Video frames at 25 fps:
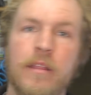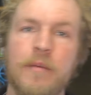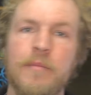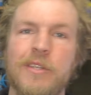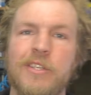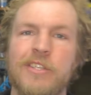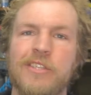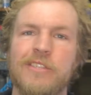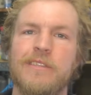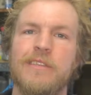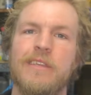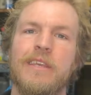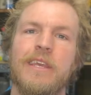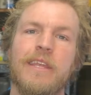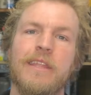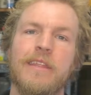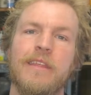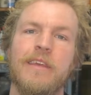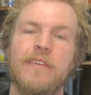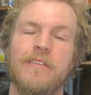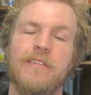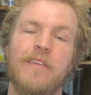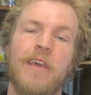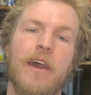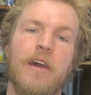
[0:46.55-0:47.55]
Let me just get
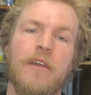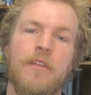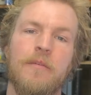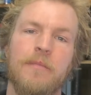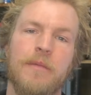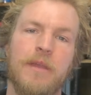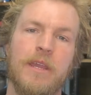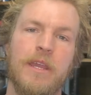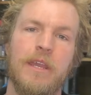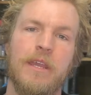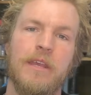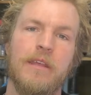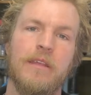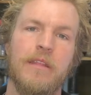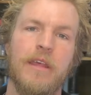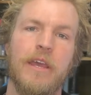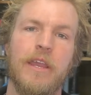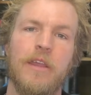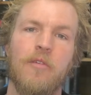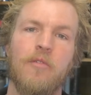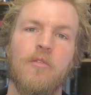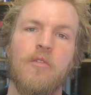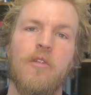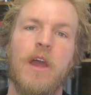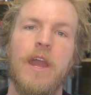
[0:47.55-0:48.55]
this out of me,
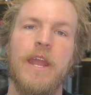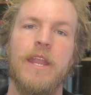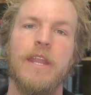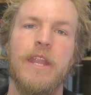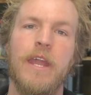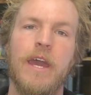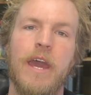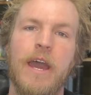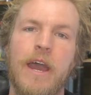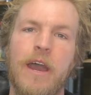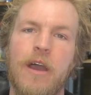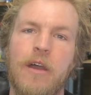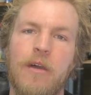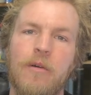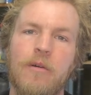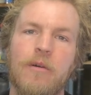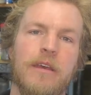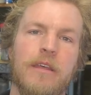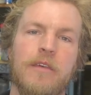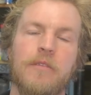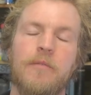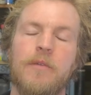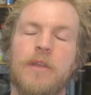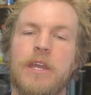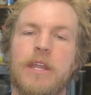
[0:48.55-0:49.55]
like, right now,
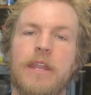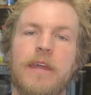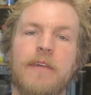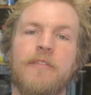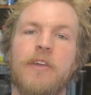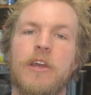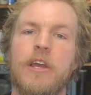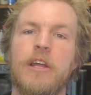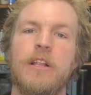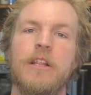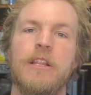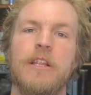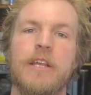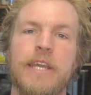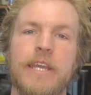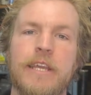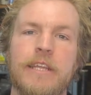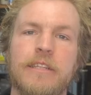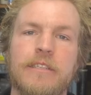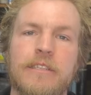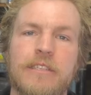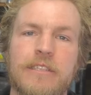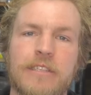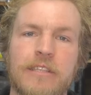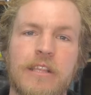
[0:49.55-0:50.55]
and then we can have a
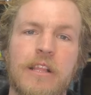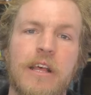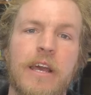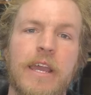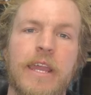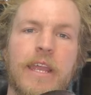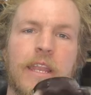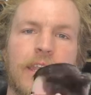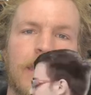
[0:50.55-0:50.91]
clean slate.